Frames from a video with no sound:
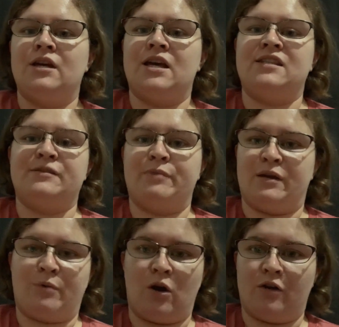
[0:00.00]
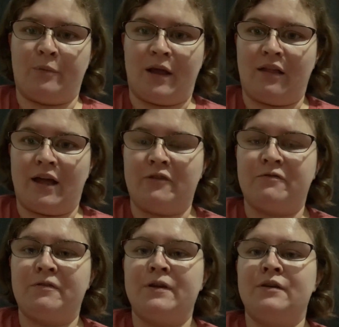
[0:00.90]
is a big part of my
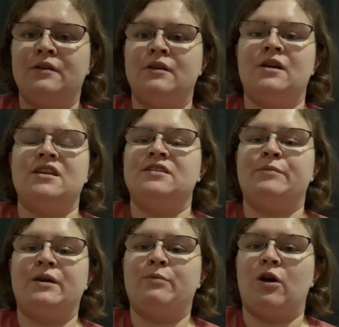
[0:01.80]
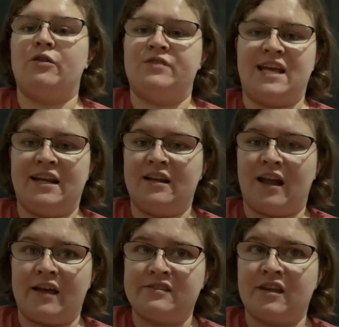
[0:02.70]
life, is a big part of Dan
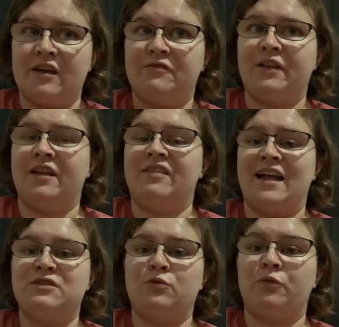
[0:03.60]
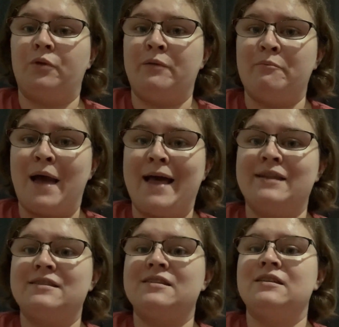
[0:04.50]
and I's life. Like, that's where we
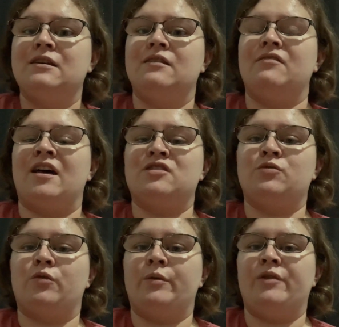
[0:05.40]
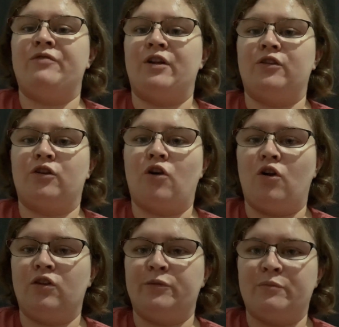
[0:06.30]
met. That's where we felt our
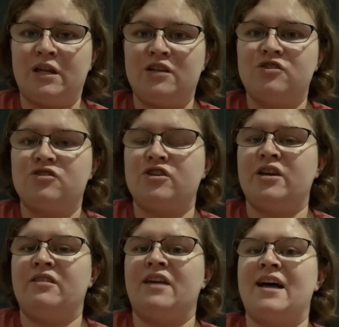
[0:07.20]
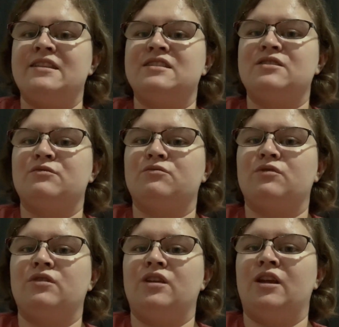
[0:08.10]
call to ministry. That's,
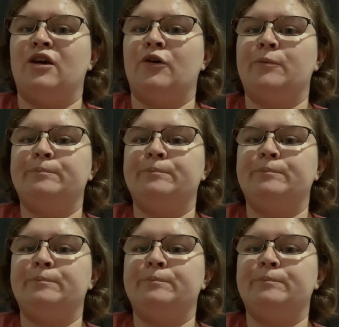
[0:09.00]
you know,